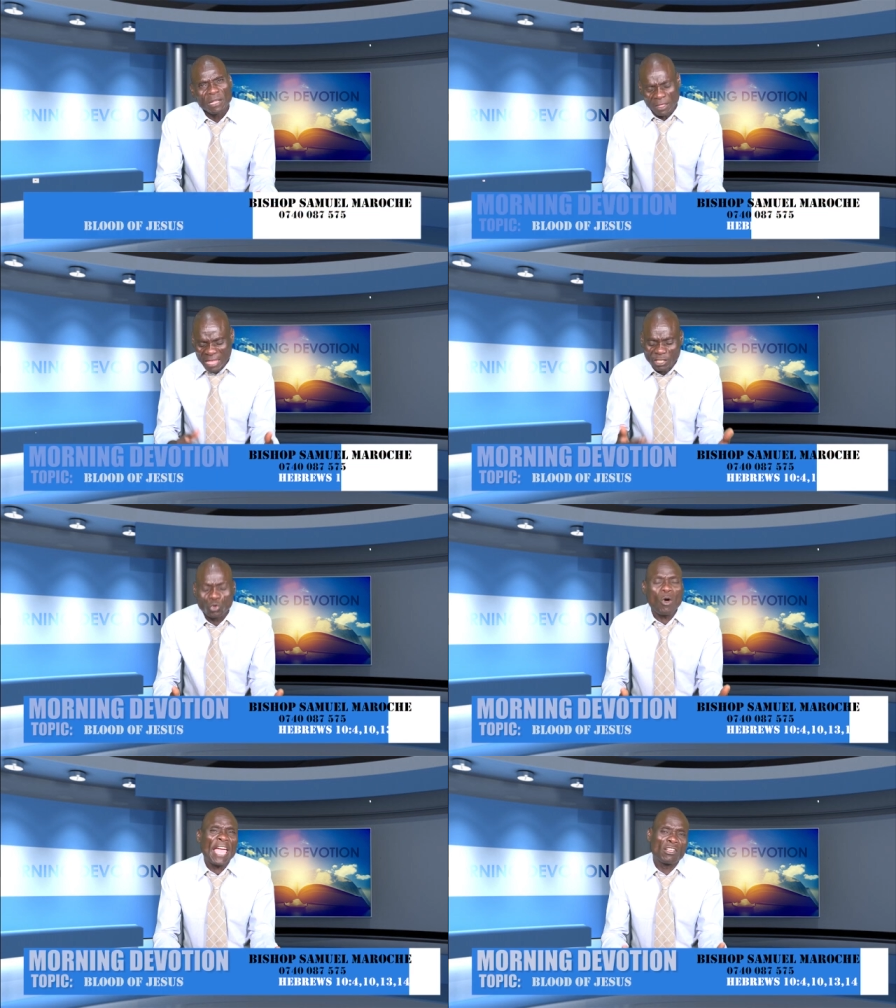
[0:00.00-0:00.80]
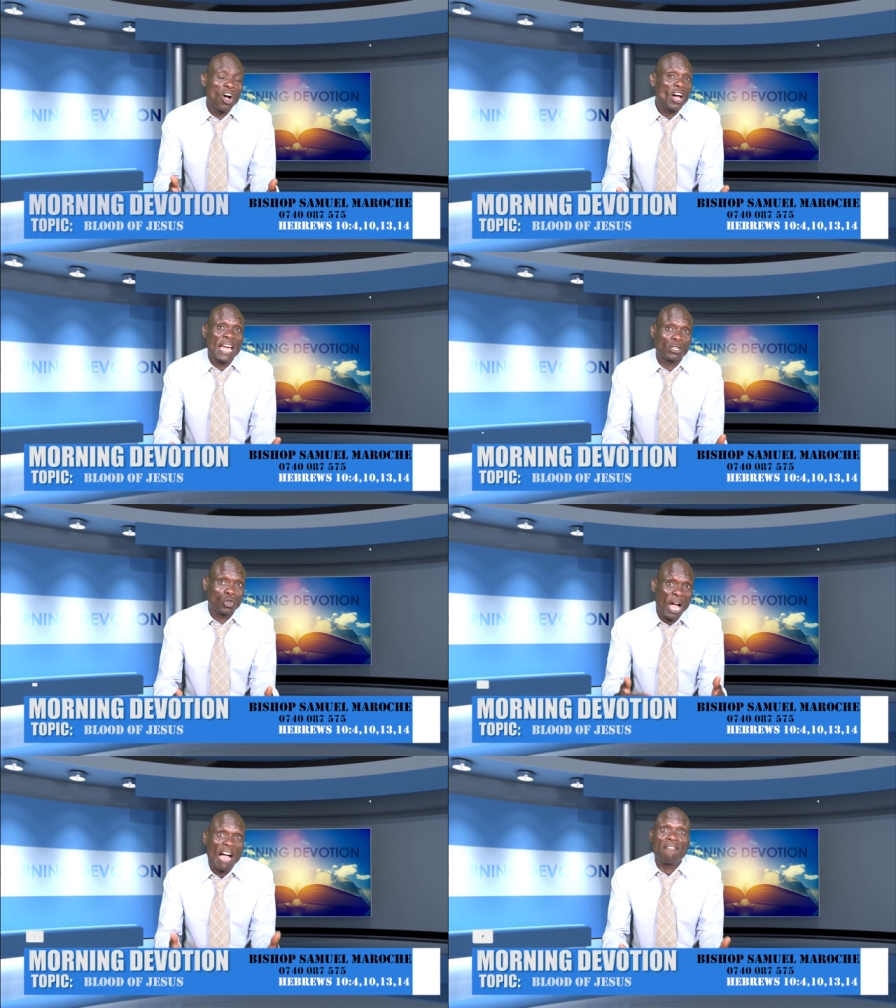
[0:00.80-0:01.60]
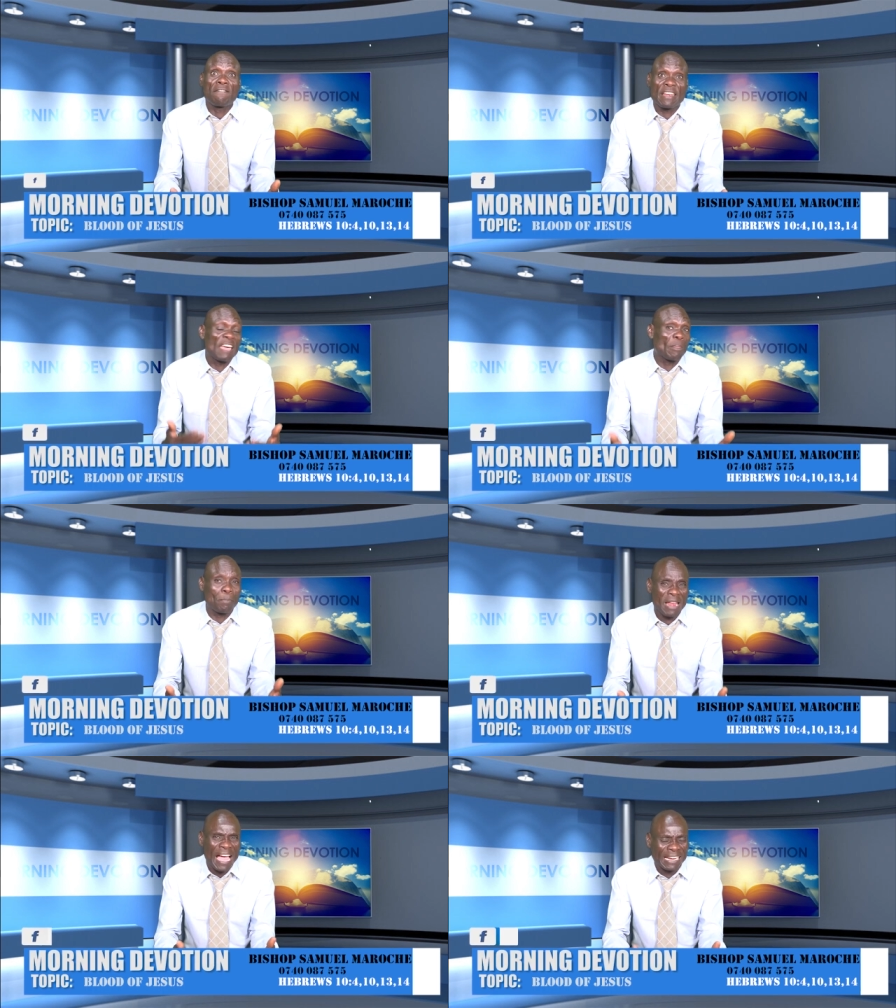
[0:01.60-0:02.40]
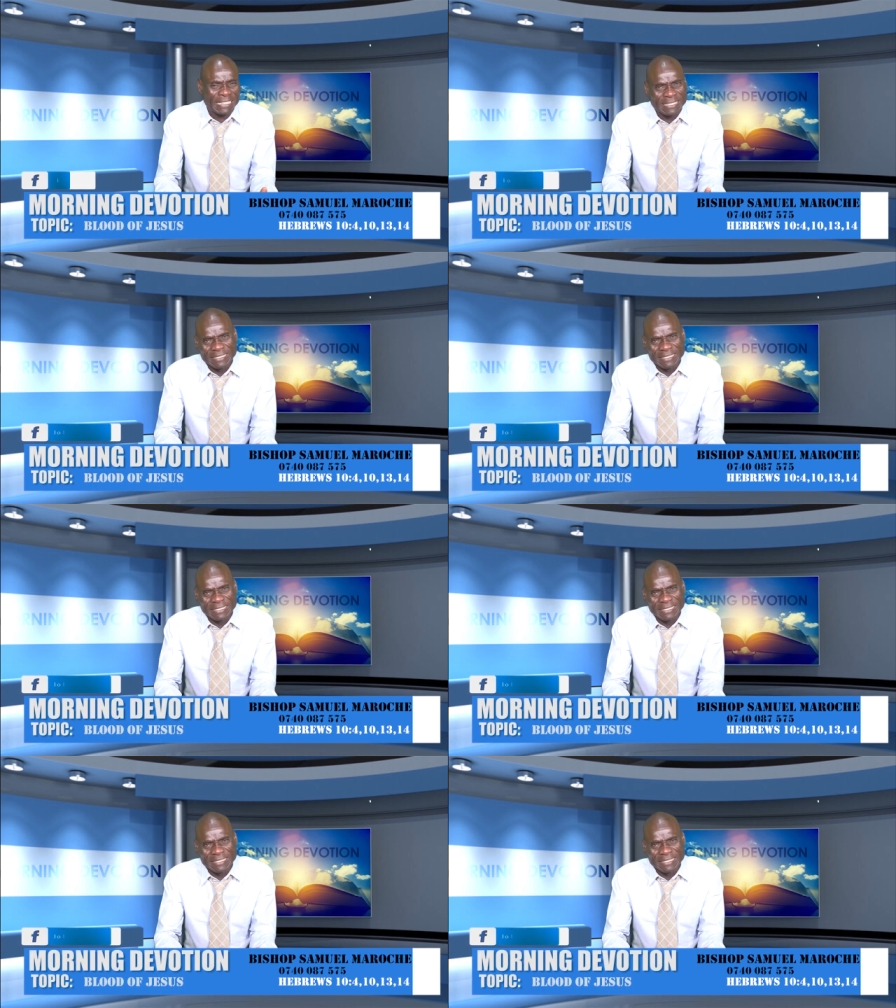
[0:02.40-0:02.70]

And that's why God had to have another plan.